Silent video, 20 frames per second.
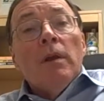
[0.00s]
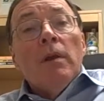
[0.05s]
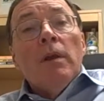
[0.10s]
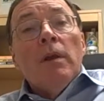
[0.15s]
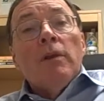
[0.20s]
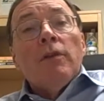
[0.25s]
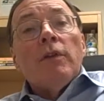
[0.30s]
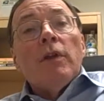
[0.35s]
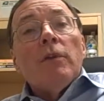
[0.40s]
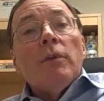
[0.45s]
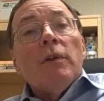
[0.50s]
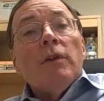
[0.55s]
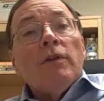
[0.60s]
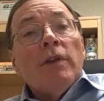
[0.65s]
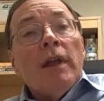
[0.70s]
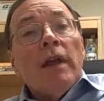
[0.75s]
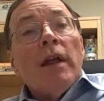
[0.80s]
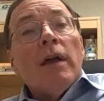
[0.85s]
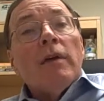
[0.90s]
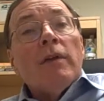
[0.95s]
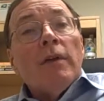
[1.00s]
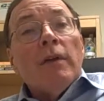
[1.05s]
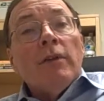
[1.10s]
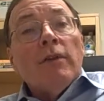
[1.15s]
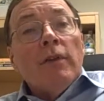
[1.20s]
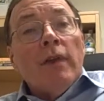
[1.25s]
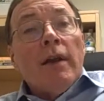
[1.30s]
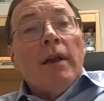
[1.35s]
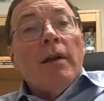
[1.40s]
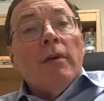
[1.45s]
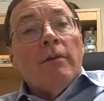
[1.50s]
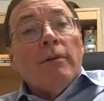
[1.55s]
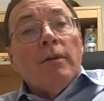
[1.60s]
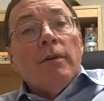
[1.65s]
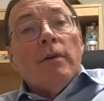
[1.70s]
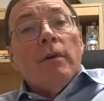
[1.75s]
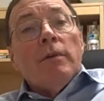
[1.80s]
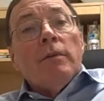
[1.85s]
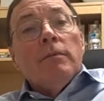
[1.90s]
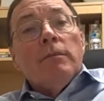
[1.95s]
is that we set out a set of
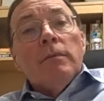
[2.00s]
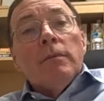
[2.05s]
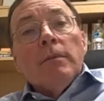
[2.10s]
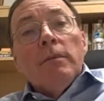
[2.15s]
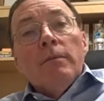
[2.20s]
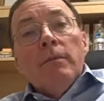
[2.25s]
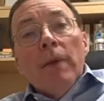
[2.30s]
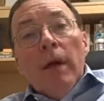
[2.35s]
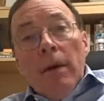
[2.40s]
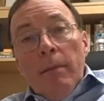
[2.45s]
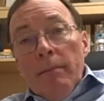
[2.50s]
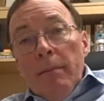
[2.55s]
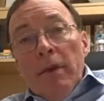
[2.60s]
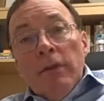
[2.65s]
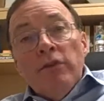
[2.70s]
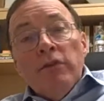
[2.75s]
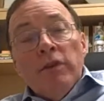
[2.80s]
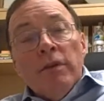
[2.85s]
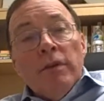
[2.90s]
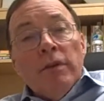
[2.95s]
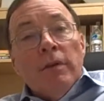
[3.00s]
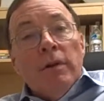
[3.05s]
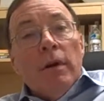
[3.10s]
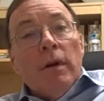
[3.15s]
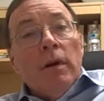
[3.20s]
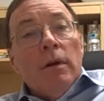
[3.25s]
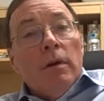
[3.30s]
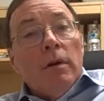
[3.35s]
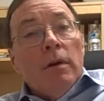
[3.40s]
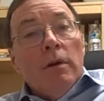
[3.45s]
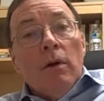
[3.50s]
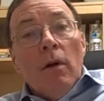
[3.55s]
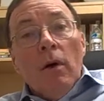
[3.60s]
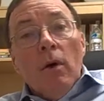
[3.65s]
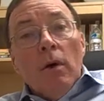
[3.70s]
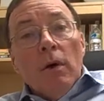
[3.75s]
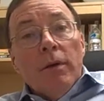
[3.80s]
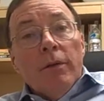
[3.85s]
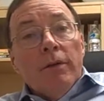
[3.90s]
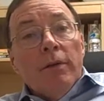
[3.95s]
a mission, of
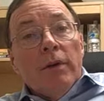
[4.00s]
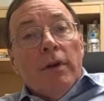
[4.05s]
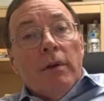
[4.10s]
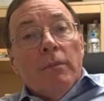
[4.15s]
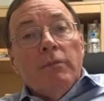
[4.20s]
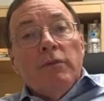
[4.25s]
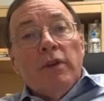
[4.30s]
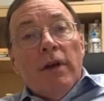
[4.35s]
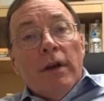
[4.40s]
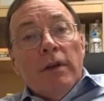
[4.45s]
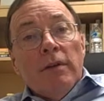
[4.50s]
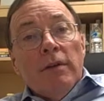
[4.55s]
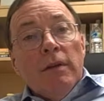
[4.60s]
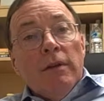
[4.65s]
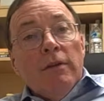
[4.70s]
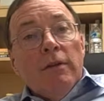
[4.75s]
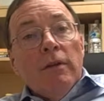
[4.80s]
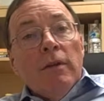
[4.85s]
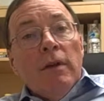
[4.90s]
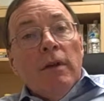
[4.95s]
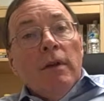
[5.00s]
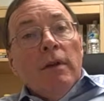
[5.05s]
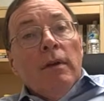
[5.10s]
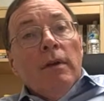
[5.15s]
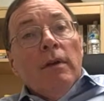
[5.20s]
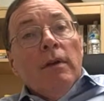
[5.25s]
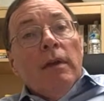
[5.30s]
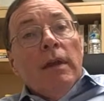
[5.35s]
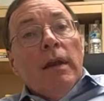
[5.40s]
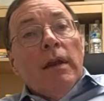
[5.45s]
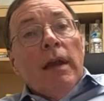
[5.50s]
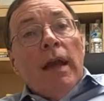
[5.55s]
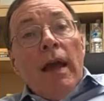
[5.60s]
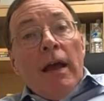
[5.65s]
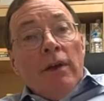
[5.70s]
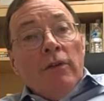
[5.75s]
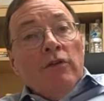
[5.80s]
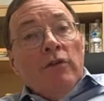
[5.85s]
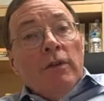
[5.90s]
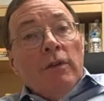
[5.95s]
goals and objectives and
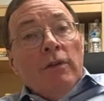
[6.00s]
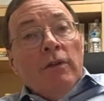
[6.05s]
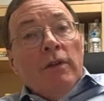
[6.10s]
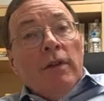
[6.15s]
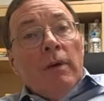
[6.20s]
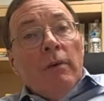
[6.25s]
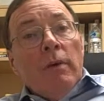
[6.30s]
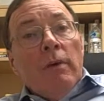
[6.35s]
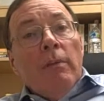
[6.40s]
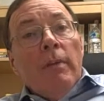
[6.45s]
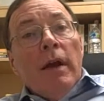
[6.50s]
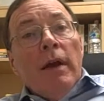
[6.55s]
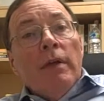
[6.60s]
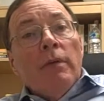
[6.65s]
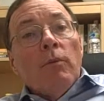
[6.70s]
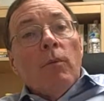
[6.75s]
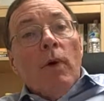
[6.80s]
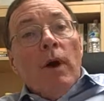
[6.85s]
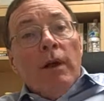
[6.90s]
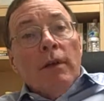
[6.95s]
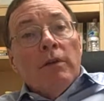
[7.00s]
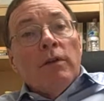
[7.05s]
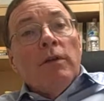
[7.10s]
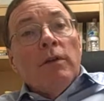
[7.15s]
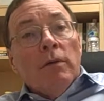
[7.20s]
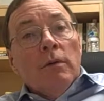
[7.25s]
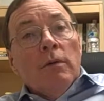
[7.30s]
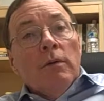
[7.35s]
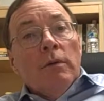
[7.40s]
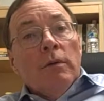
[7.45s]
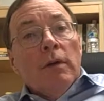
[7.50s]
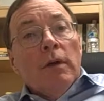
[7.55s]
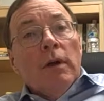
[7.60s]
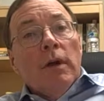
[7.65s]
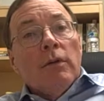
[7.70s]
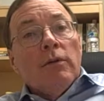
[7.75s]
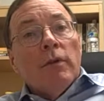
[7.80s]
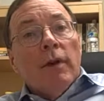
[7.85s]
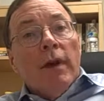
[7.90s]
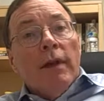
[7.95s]
actions that we might want to
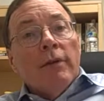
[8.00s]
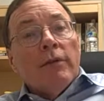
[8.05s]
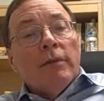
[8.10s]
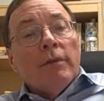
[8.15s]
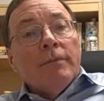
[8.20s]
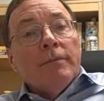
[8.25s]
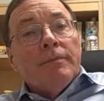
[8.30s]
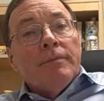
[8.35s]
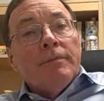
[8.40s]
address.